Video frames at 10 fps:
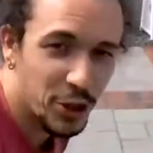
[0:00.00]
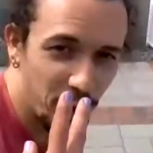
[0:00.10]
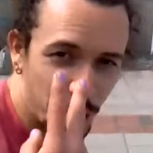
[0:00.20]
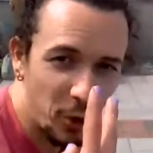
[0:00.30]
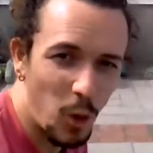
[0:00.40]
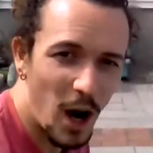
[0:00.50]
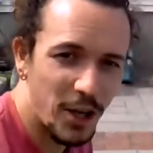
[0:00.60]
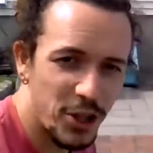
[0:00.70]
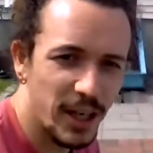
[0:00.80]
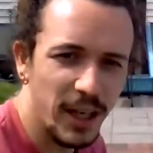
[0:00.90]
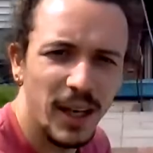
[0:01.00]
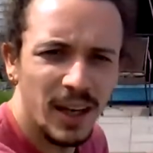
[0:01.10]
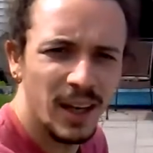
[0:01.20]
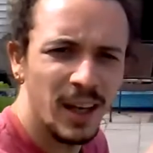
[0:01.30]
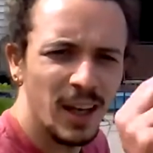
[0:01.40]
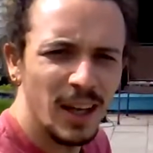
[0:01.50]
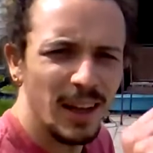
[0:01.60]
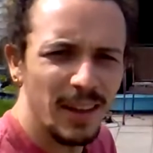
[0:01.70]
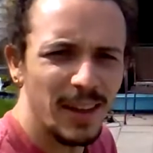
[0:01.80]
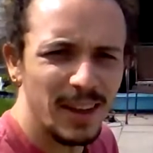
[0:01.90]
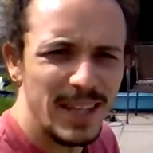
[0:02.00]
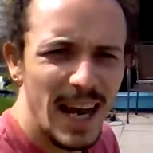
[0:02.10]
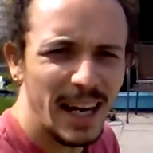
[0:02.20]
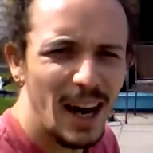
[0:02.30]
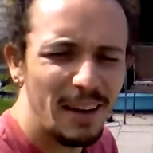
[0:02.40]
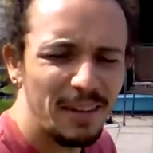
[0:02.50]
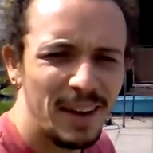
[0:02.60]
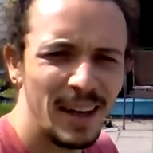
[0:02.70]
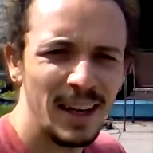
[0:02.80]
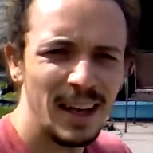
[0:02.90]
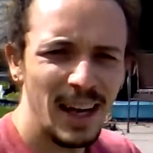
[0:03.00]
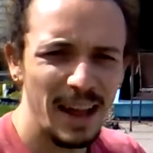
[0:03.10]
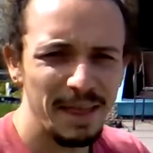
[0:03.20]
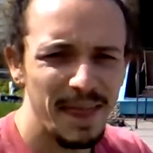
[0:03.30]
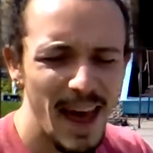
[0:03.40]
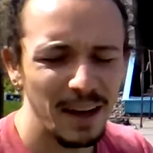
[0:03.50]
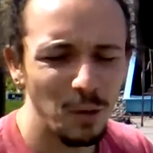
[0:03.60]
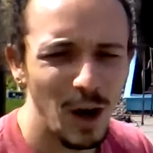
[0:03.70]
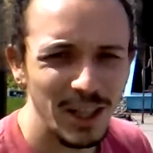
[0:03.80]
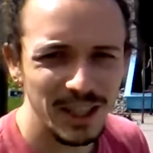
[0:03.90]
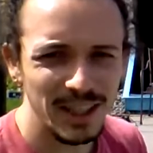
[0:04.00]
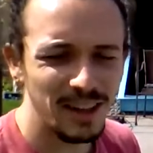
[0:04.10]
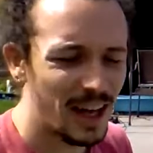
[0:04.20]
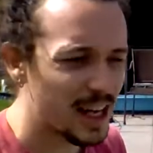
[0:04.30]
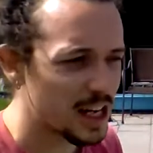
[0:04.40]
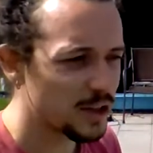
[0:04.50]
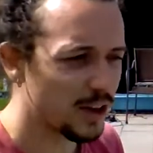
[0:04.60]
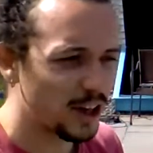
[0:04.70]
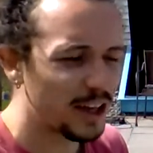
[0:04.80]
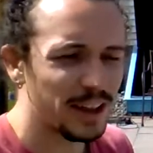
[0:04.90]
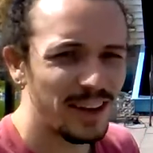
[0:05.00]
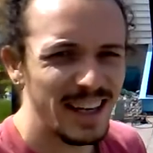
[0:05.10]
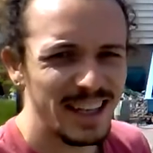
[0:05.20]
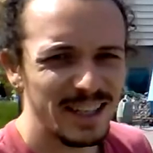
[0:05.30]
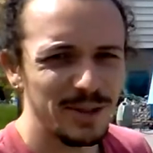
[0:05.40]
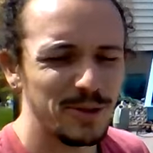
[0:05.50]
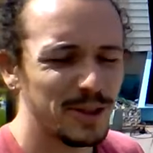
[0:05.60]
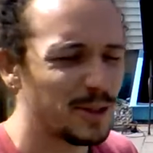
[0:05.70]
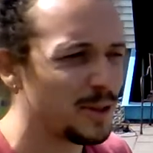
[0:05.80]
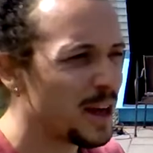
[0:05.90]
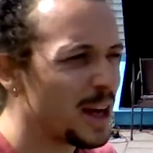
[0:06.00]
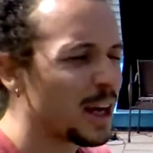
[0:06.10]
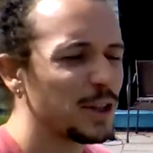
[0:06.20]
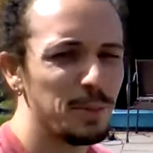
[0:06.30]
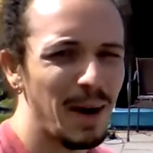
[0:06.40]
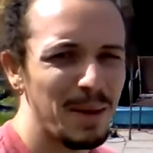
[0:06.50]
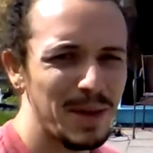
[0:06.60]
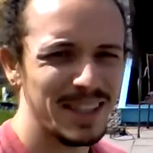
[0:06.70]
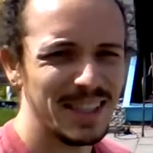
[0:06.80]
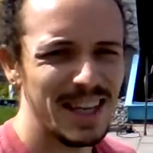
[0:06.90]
sure you're watching the takeoff and then watching the landing. Don't look at the landing too soon because you might miss the